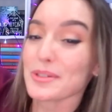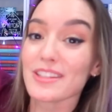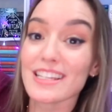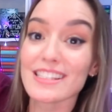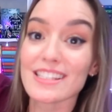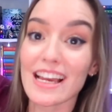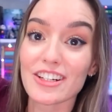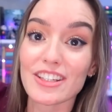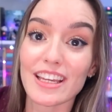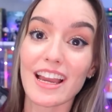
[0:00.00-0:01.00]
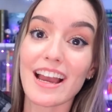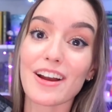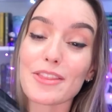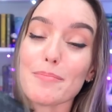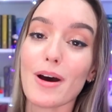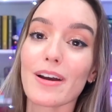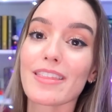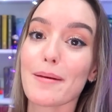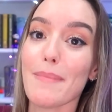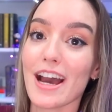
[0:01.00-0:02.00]
which this is actually, I got the
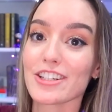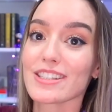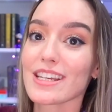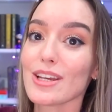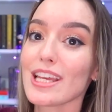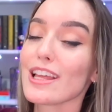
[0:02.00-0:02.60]
mug that matches it.